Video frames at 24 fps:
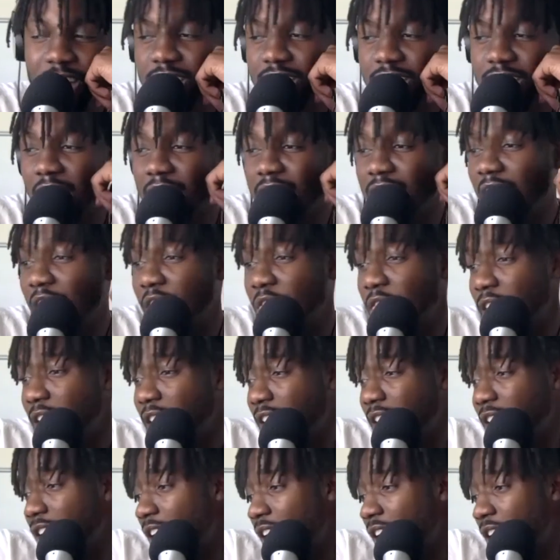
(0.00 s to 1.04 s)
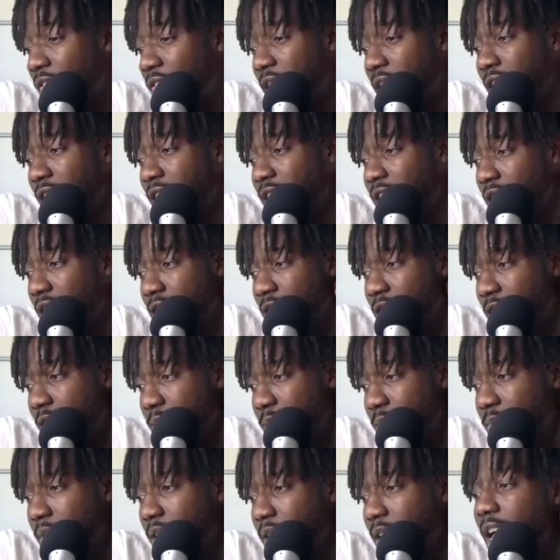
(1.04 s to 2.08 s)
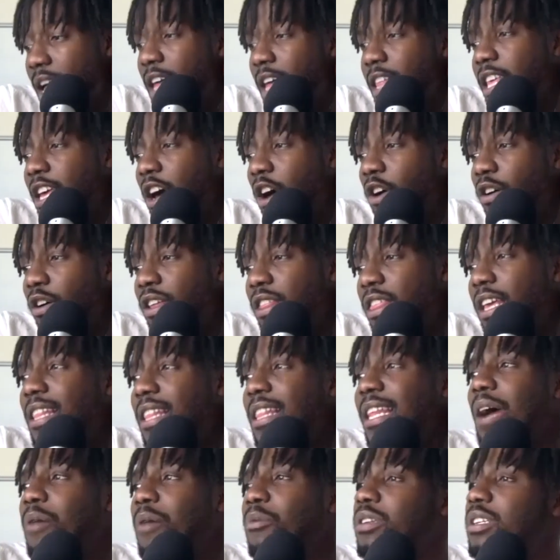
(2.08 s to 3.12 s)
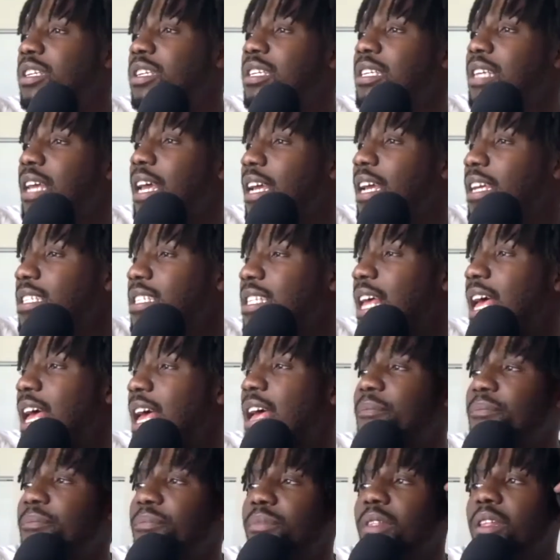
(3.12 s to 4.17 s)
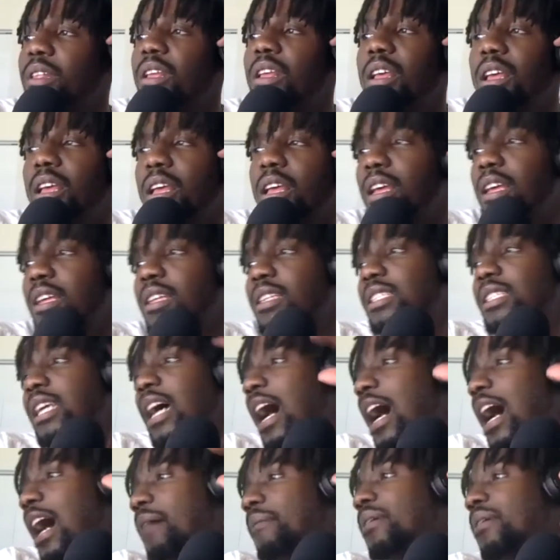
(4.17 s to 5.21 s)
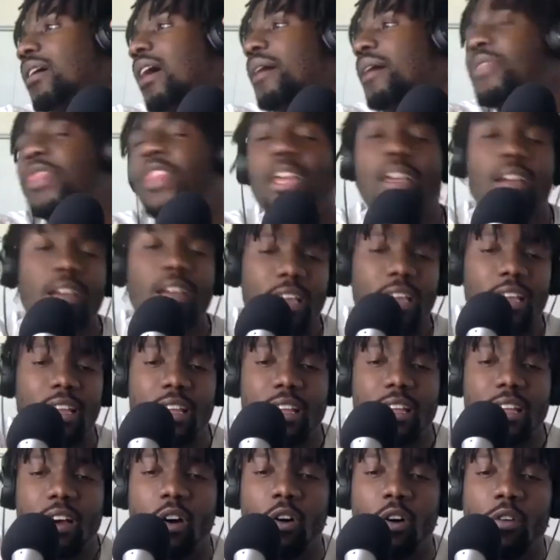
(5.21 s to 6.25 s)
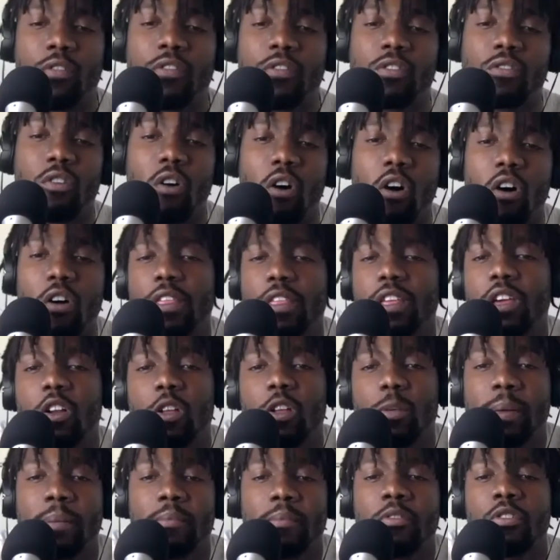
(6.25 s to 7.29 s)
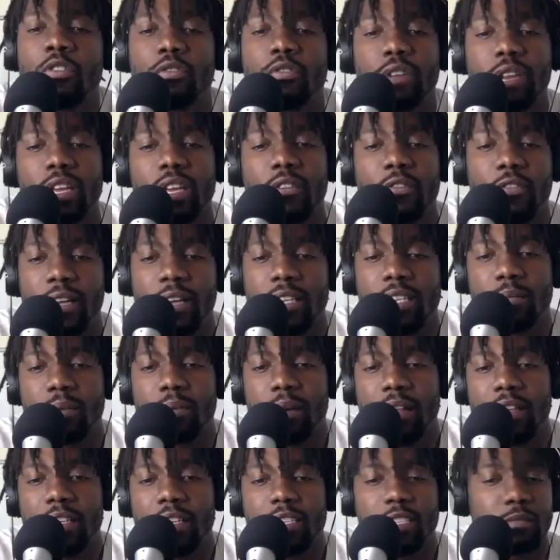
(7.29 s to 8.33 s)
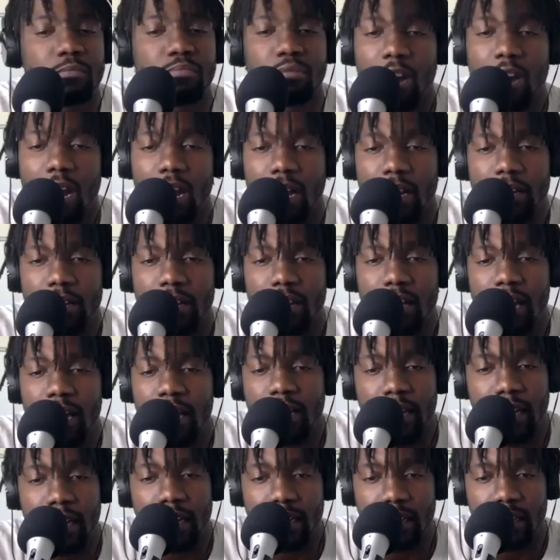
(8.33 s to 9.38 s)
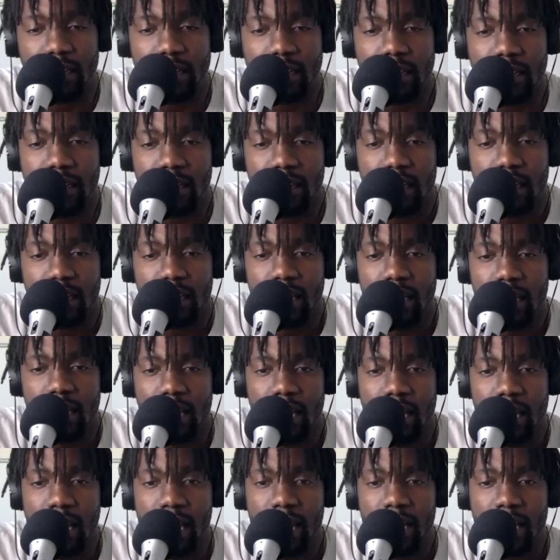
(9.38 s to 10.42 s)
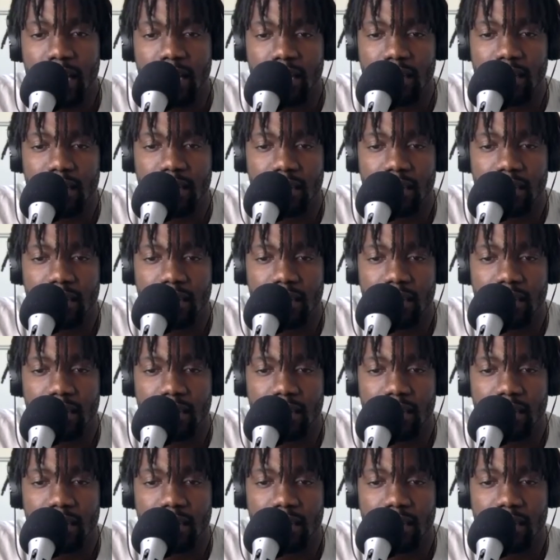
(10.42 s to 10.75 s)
I, I think I think um, the only thing that I would say is that timing. I think overall, the only people who are really affected by this is Bron and AD, and